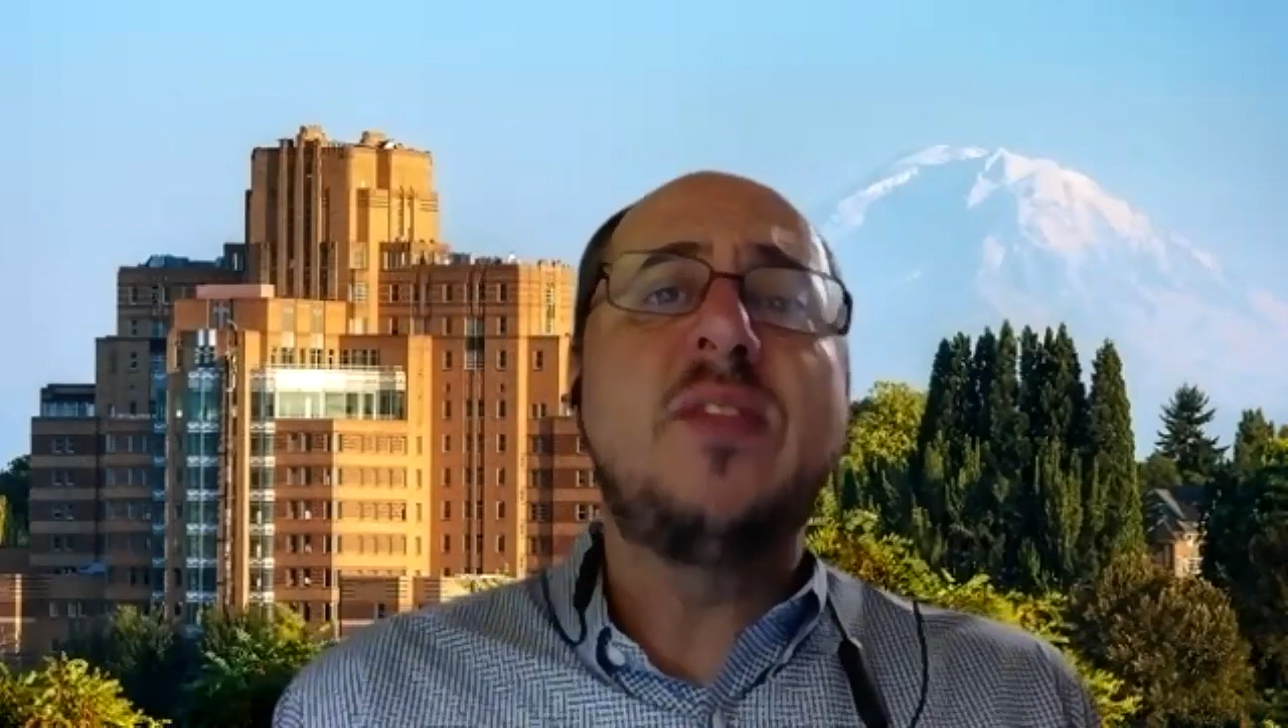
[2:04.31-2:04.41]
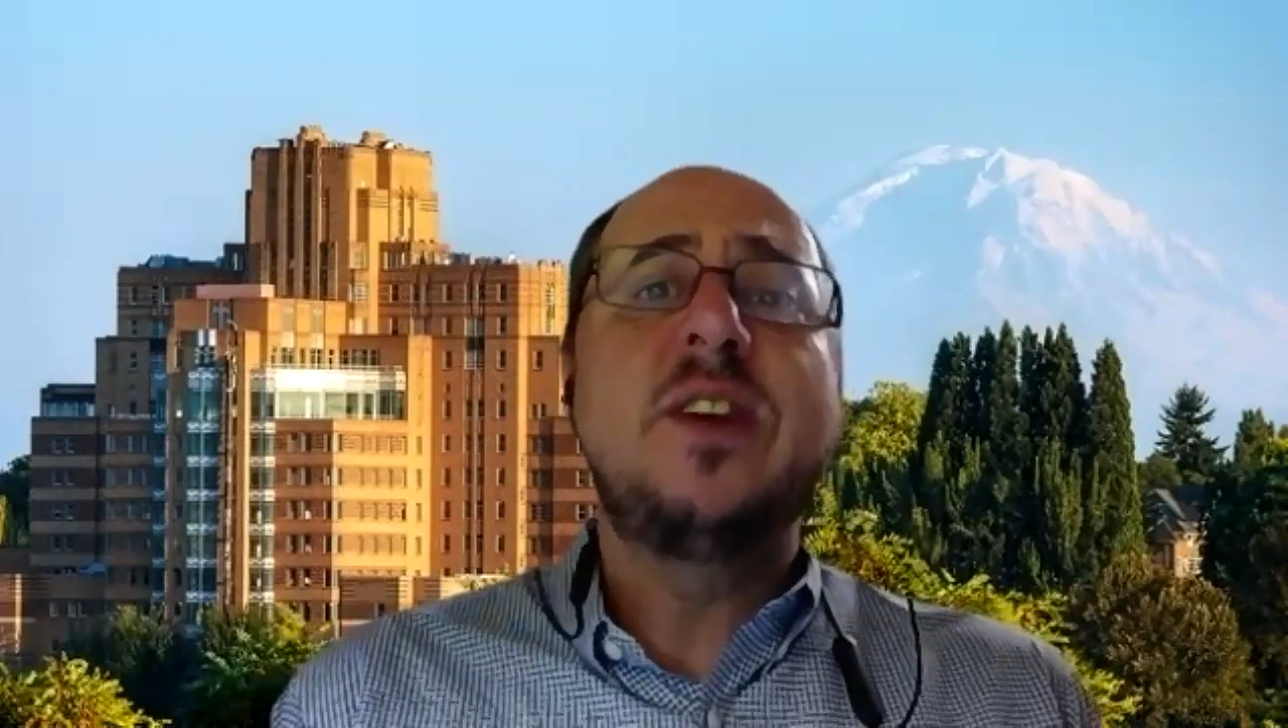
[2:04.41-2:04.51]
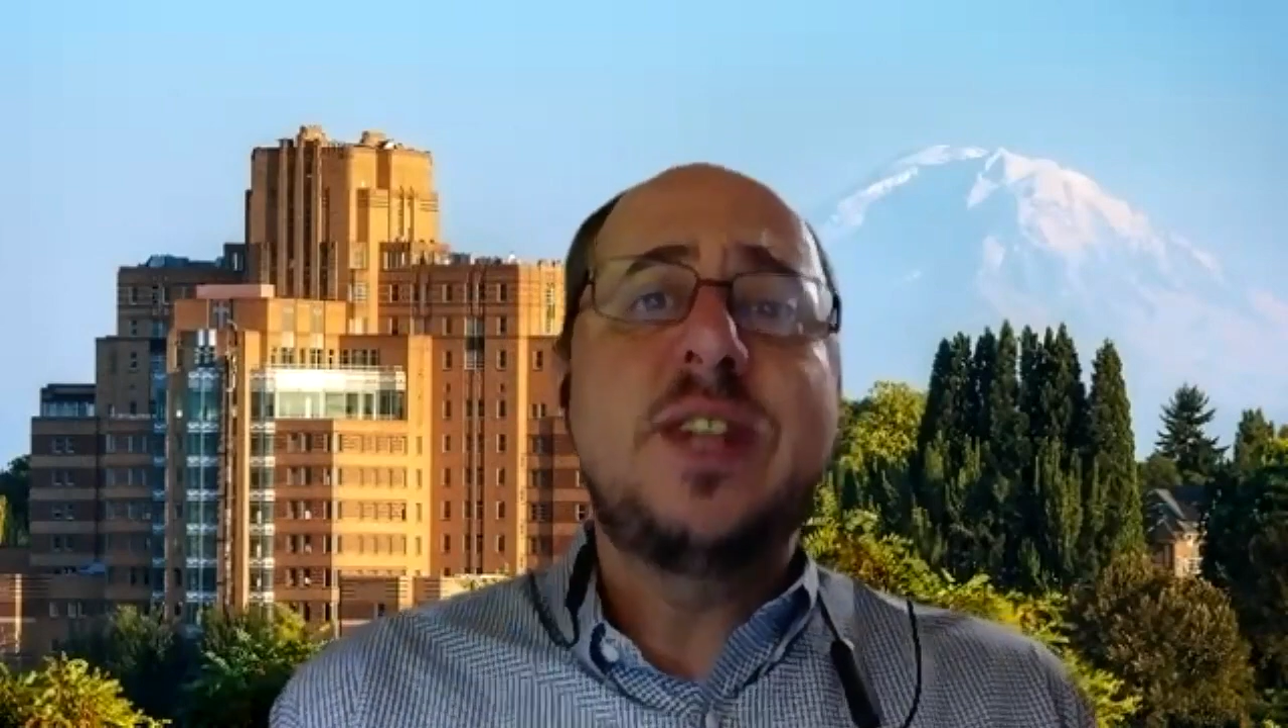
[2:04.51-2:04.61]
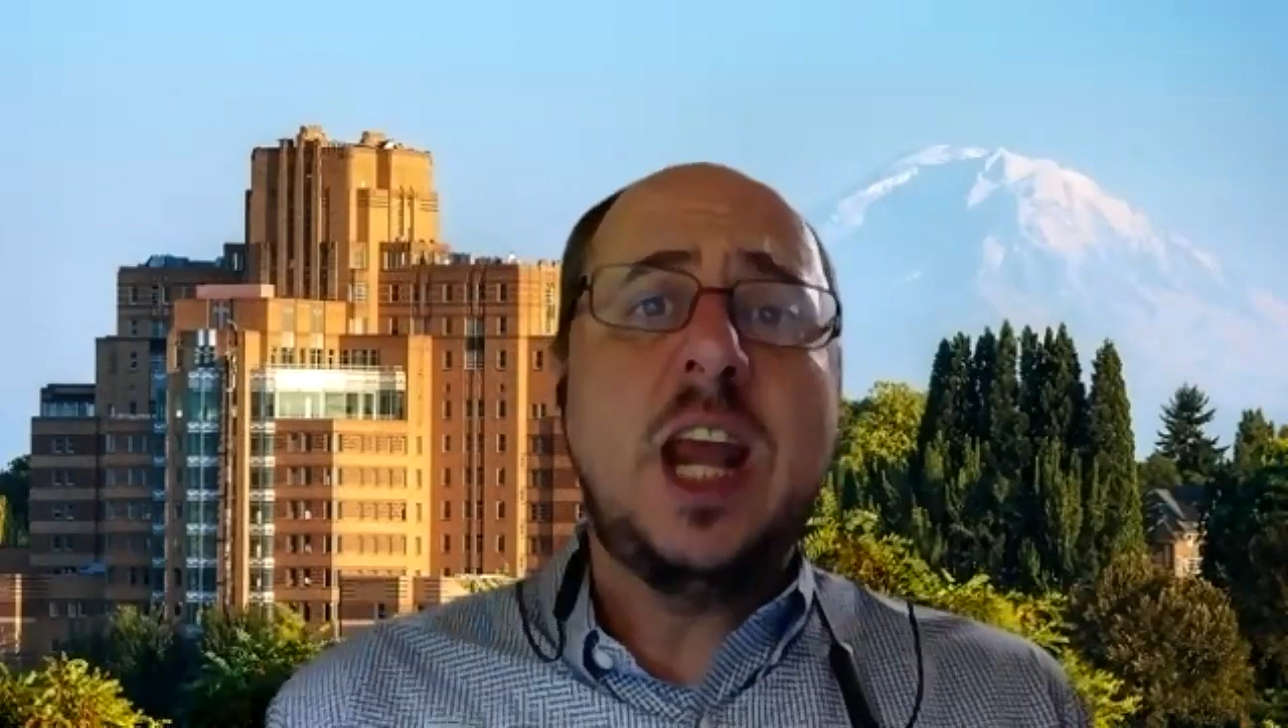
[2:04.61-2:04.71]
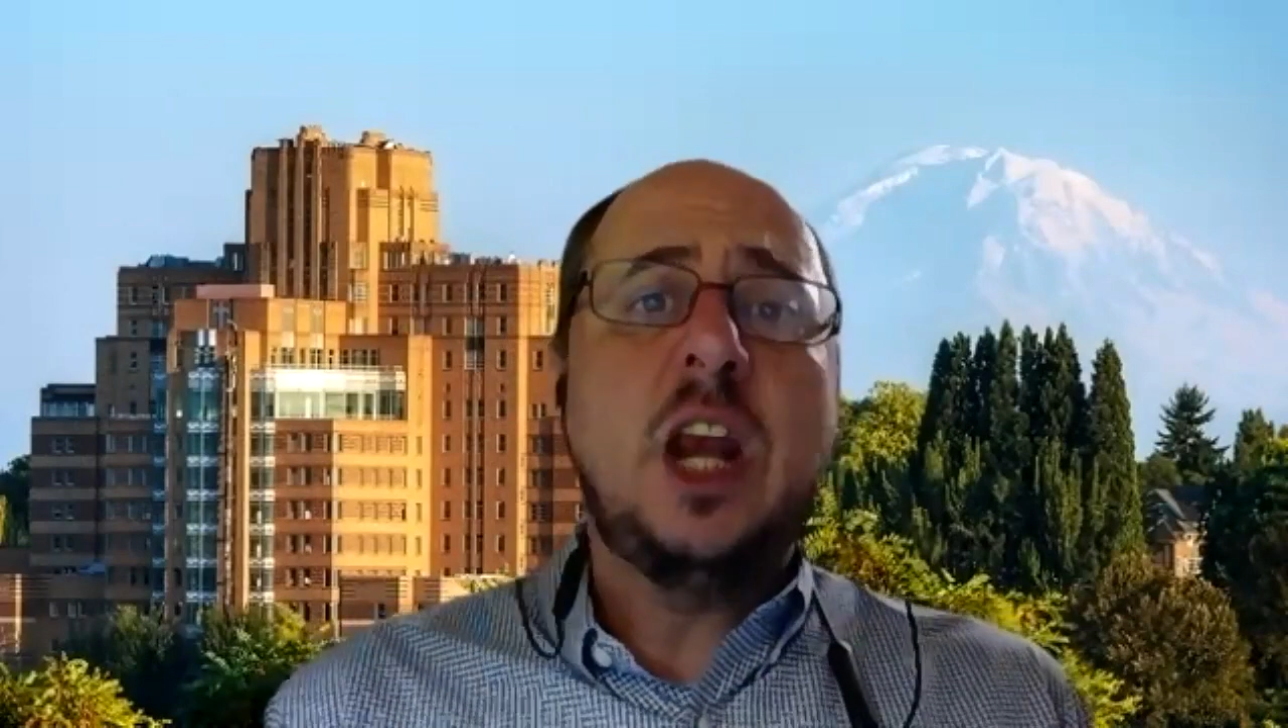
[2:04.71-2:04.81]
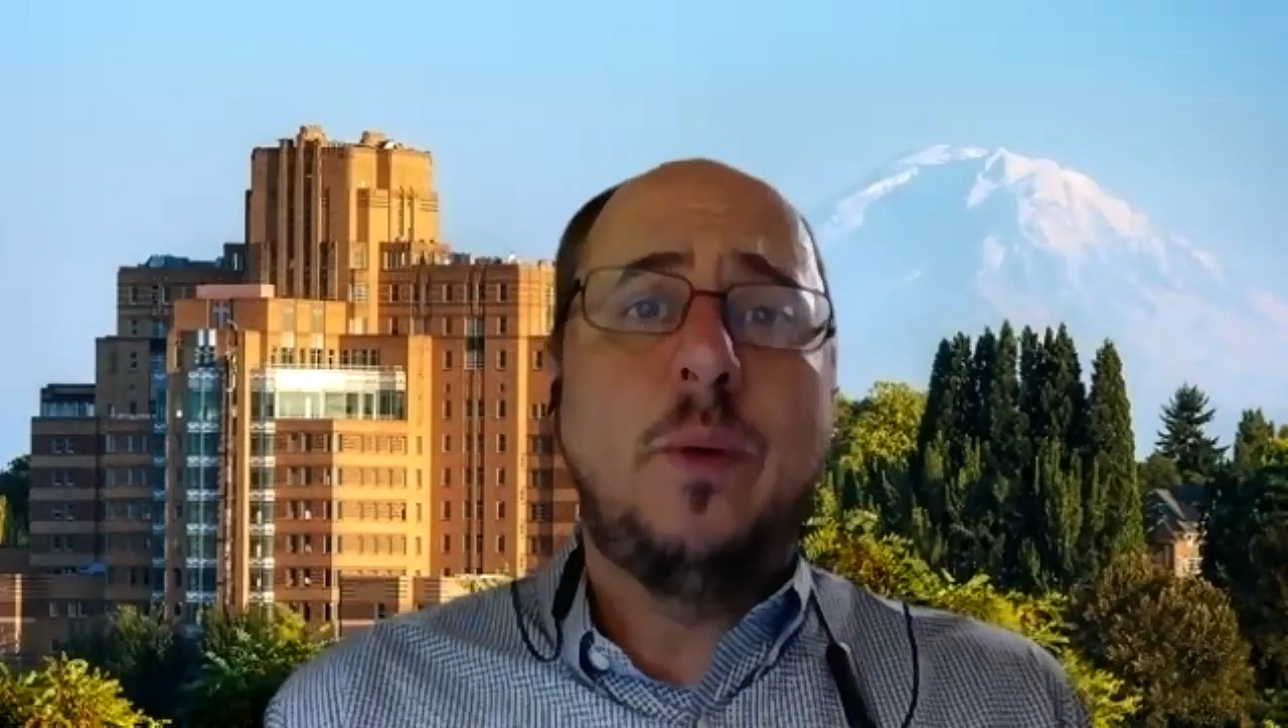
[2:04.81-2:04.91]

and the data